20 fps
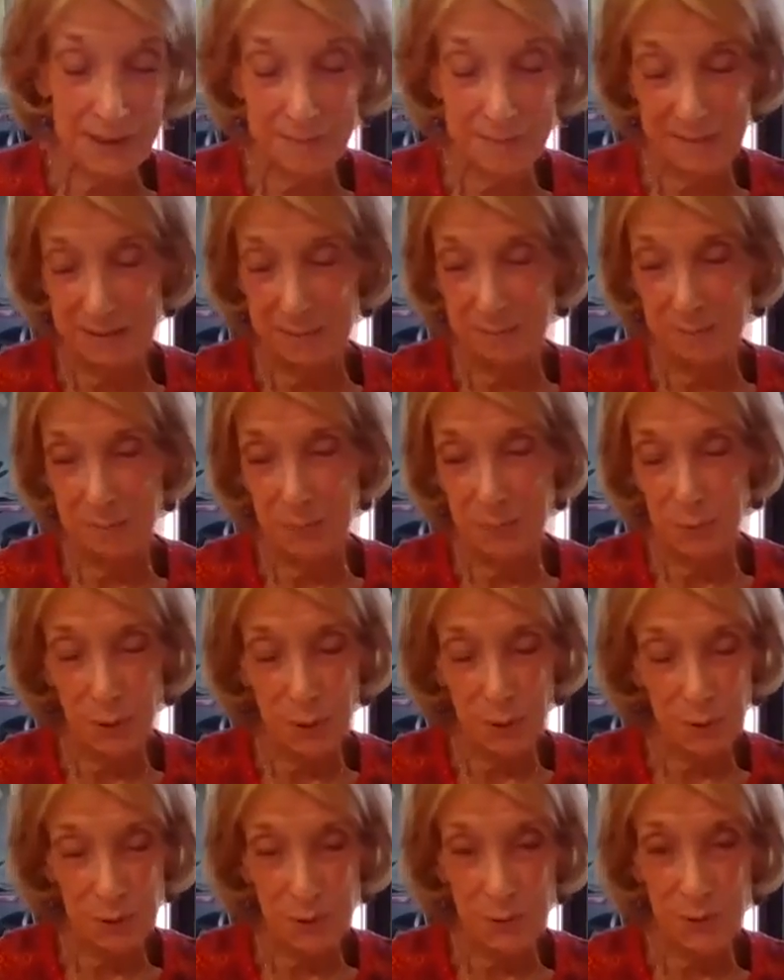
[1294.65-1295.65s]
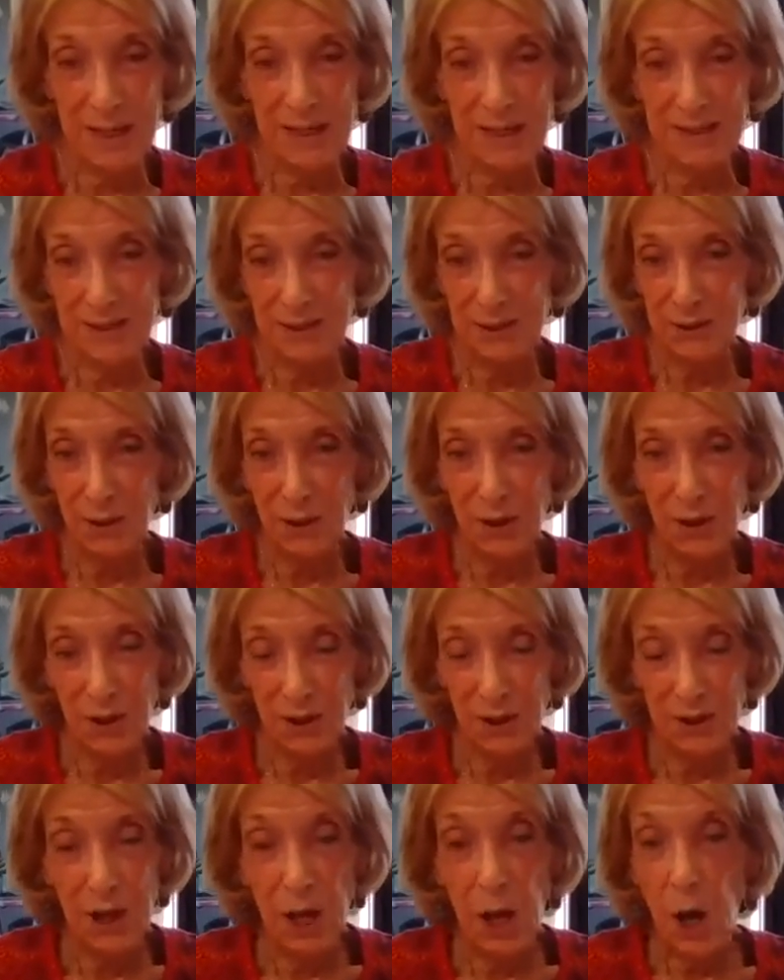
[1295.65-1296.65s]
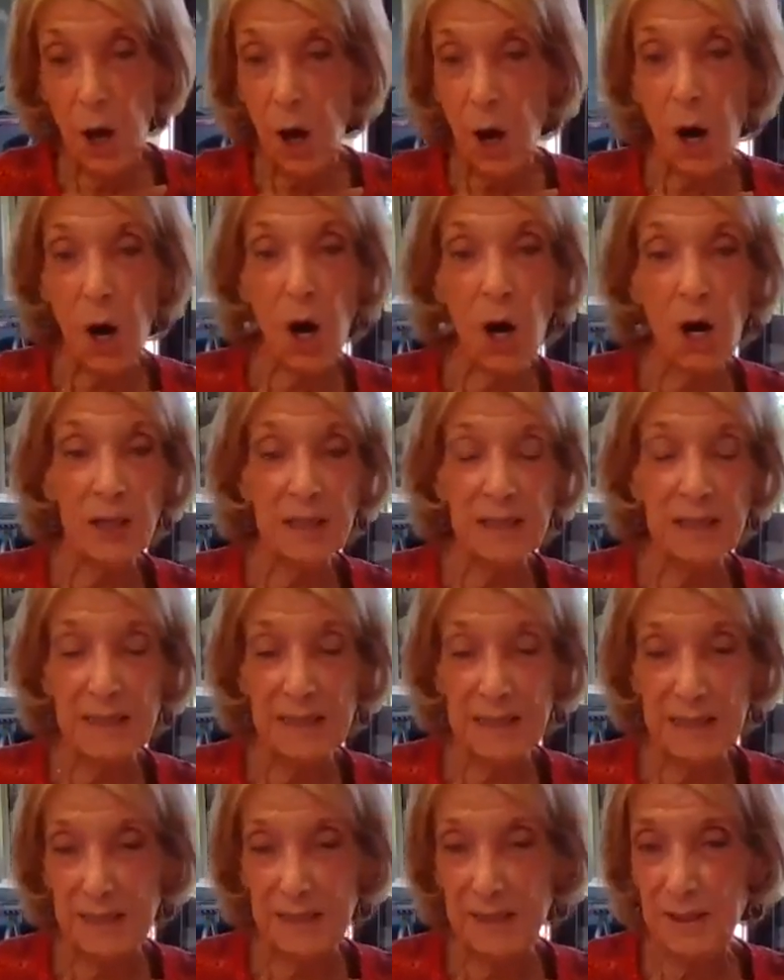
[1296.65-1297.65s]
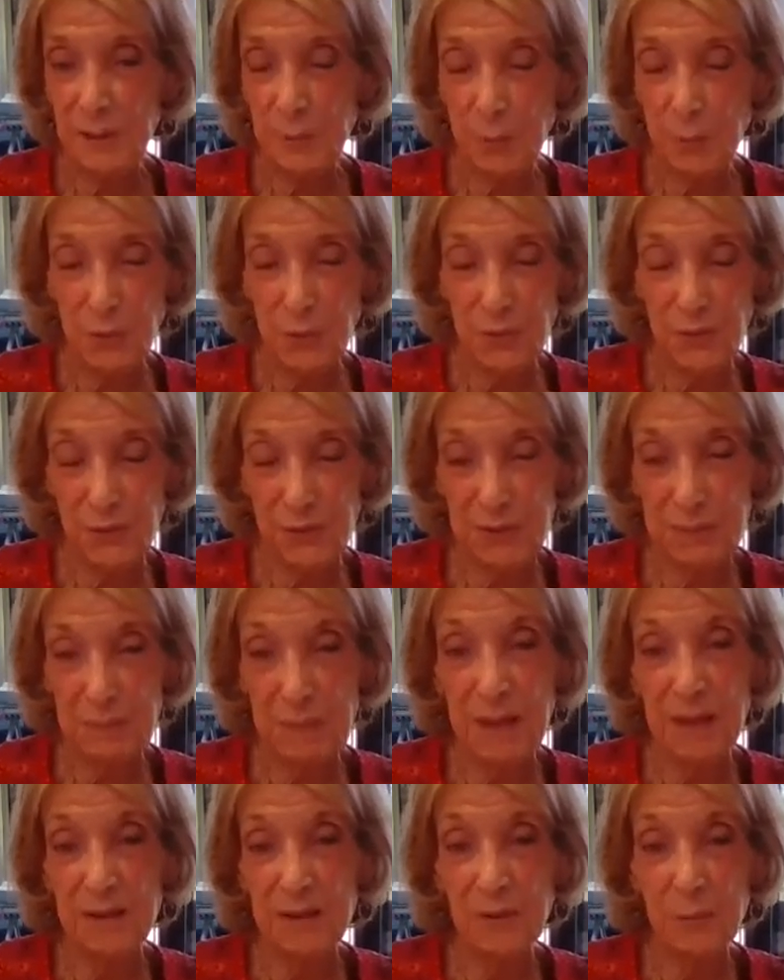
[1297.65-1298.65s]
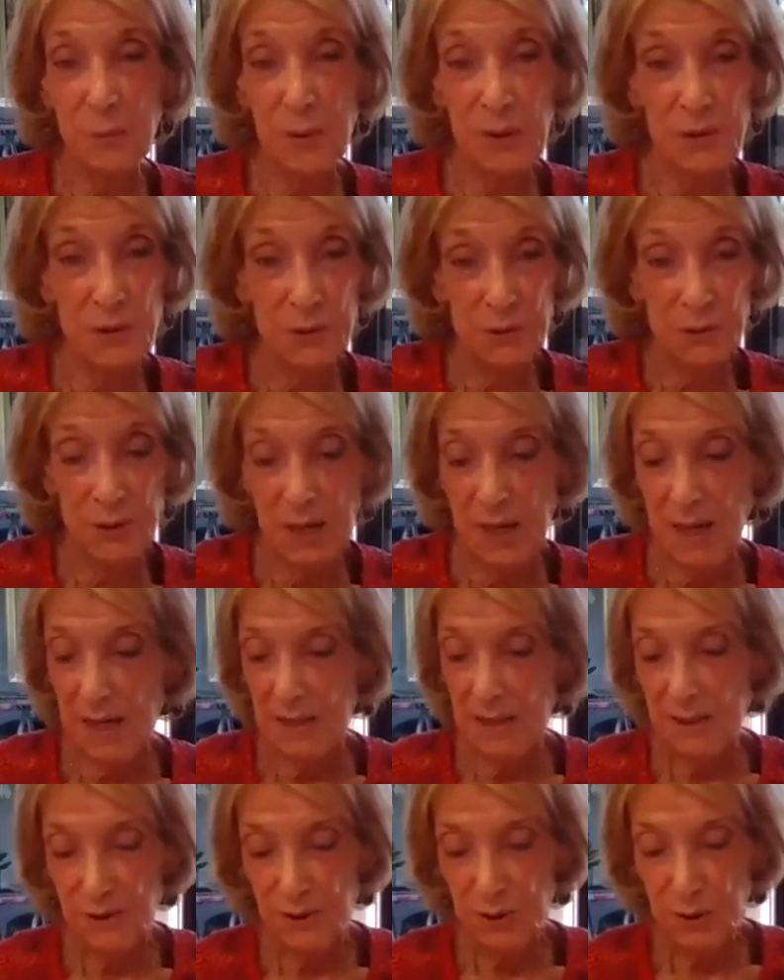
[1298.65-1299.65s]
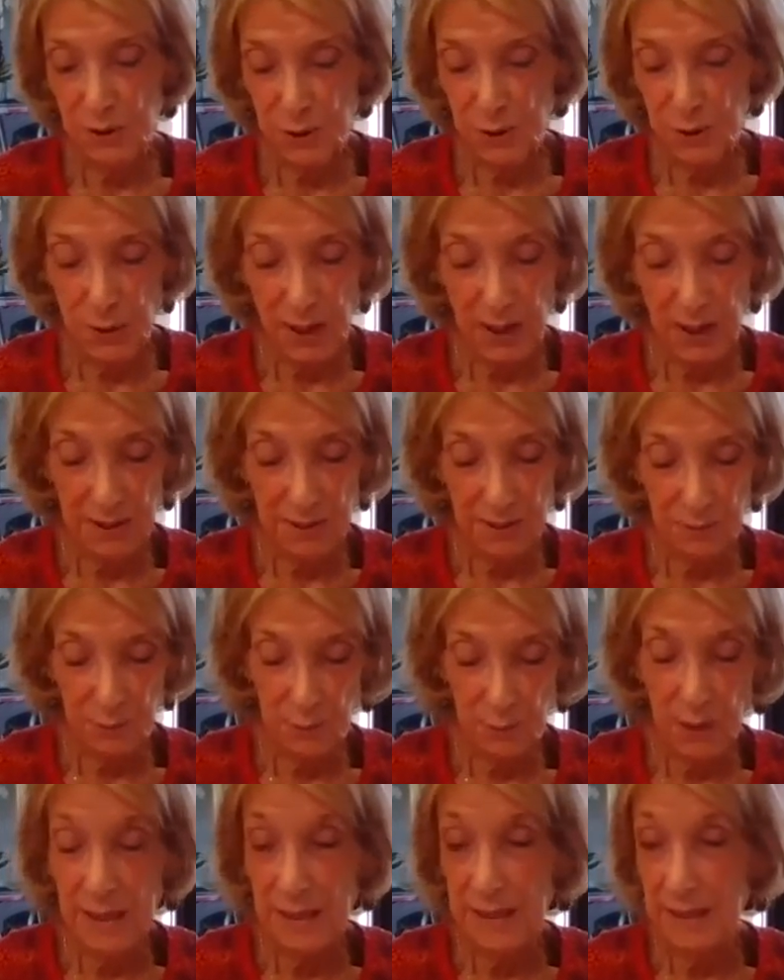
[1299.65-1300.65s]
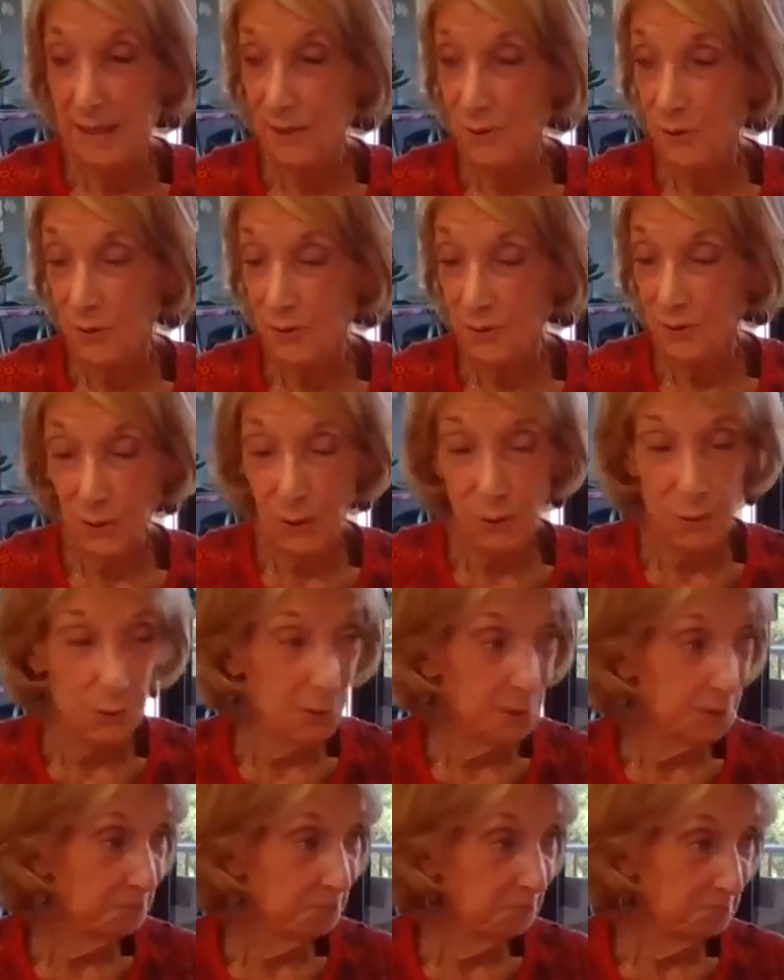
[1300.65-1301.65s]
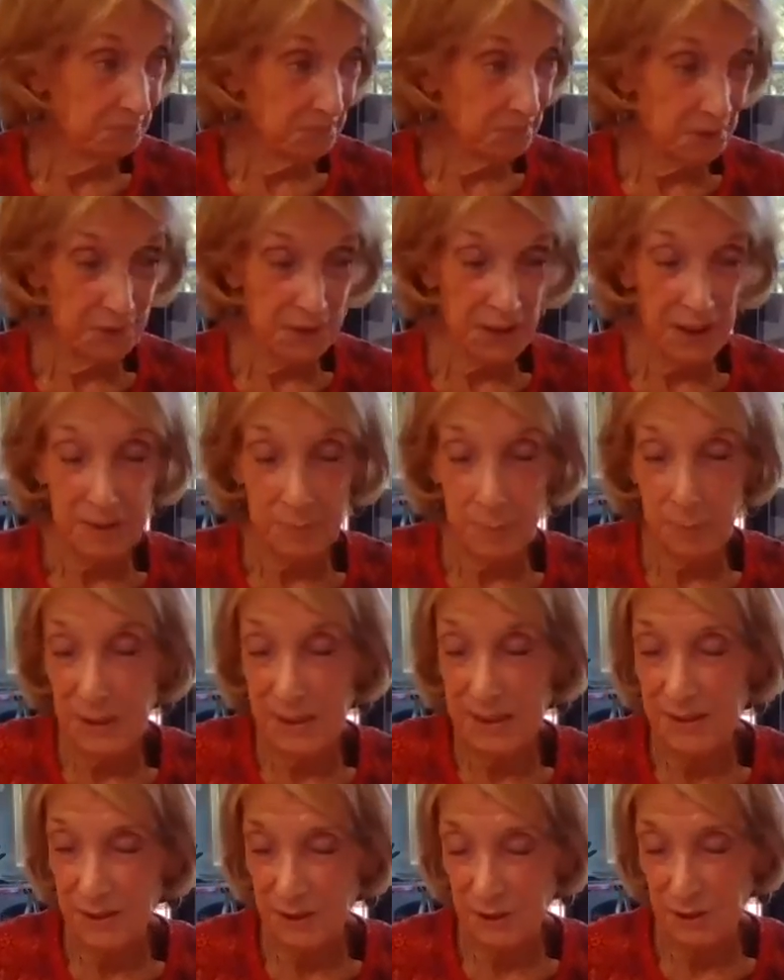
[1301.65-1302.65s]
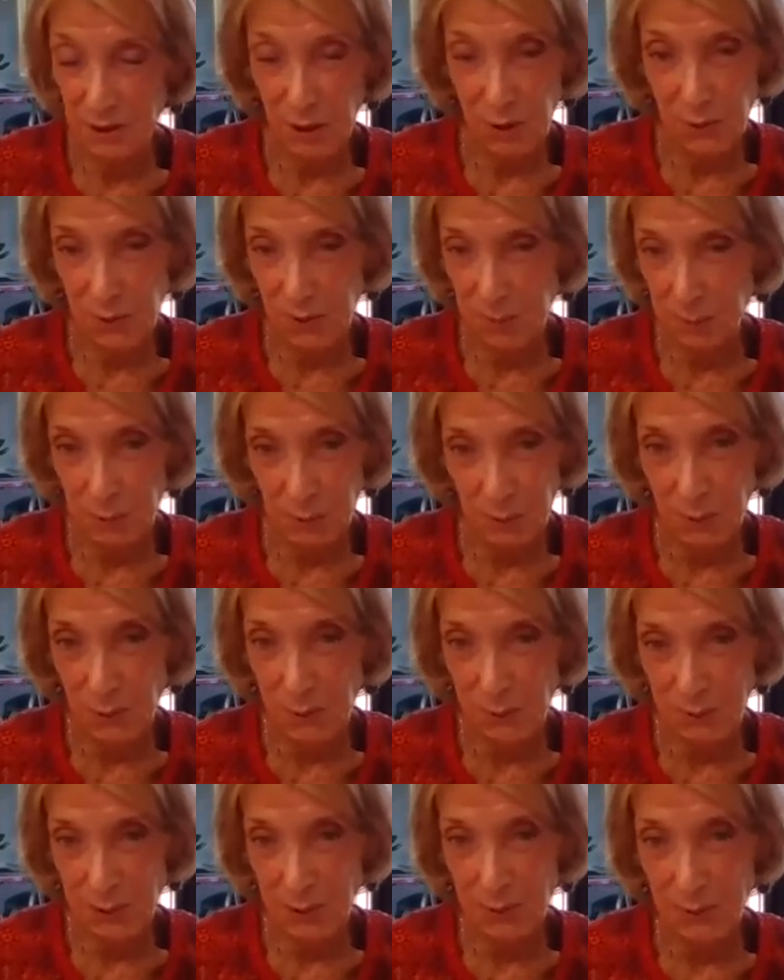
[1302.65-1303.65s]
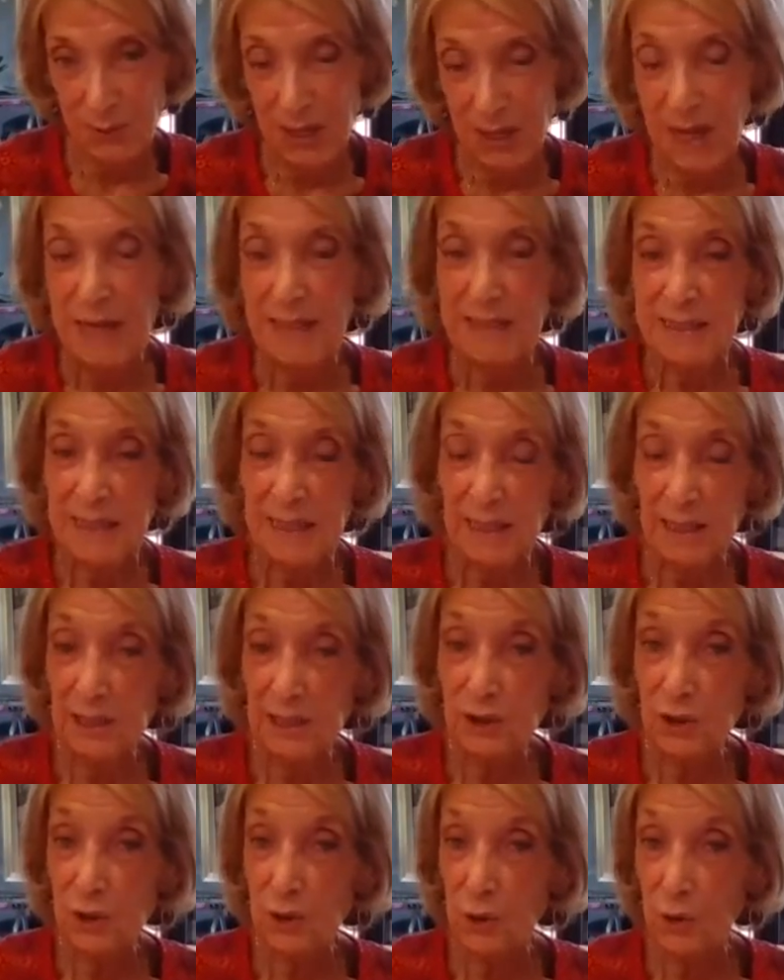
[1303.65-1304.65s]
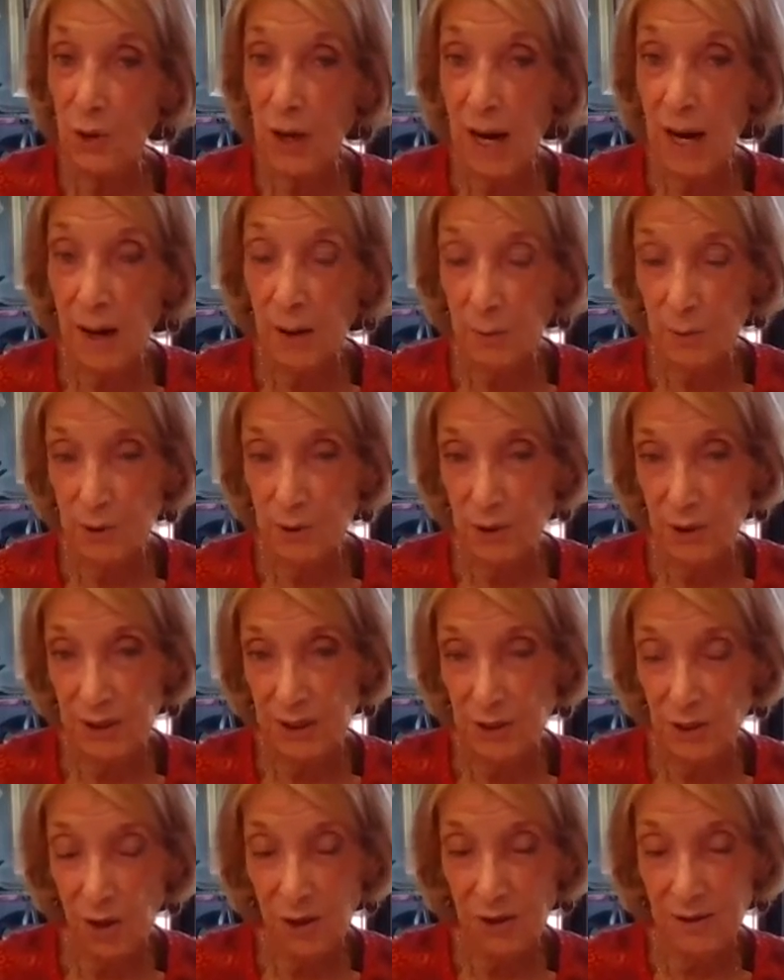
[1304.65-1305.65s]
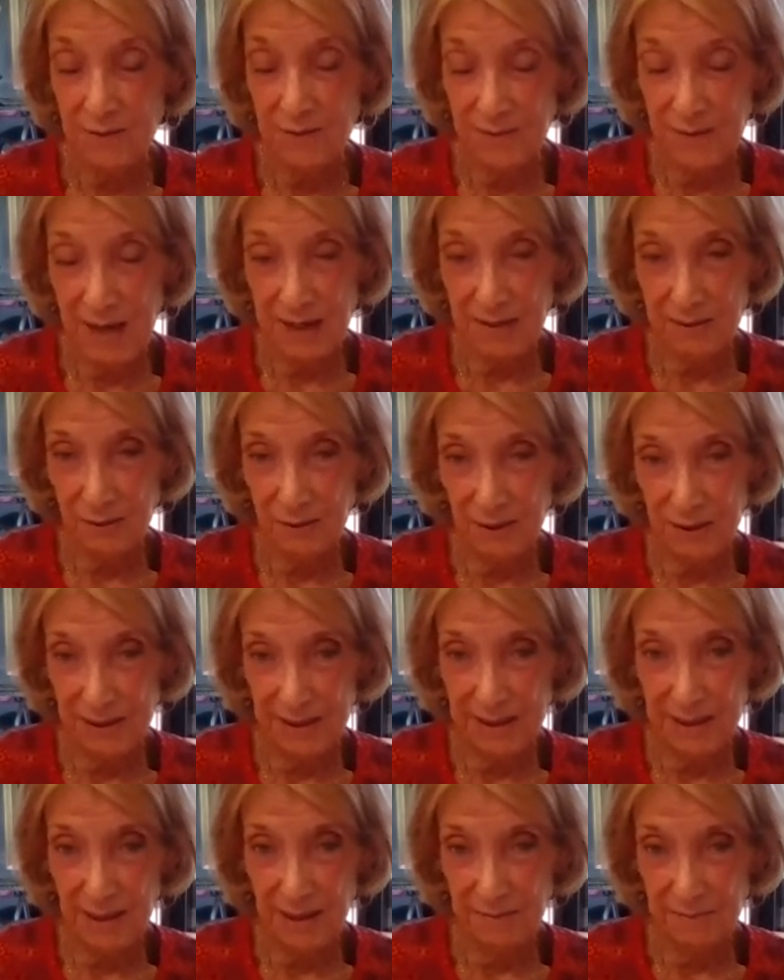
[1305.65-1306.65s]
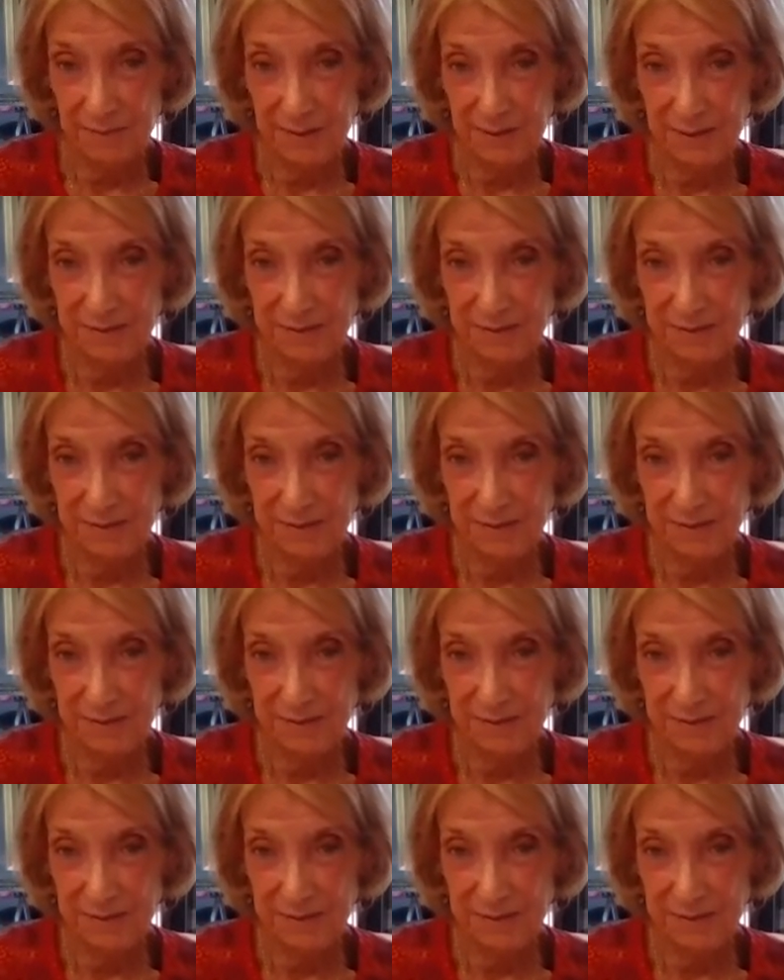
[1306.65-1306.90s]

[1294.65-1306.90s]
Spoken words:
I mean, Barolo has it all. August is a perfect month, whether it's too hot, rainy, or cold. You got a place to go at Barolo. Tell us your hours and all of that good stuff.